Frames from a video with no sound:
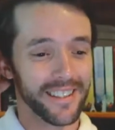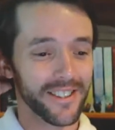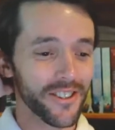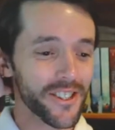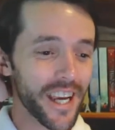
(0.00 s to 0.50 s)

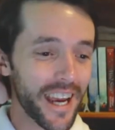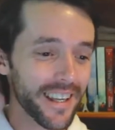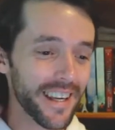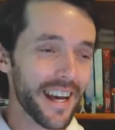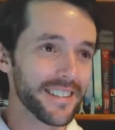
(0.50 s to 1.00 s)
So
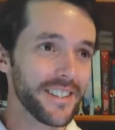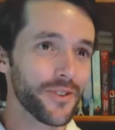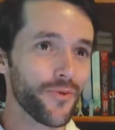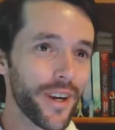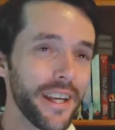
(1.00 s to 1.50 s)
Shallan has
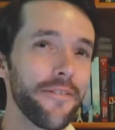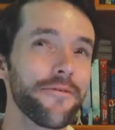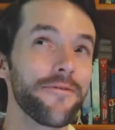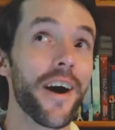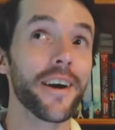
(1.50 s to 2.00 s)
these really
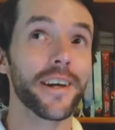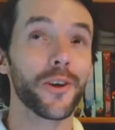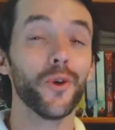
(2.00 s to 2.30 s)
fucking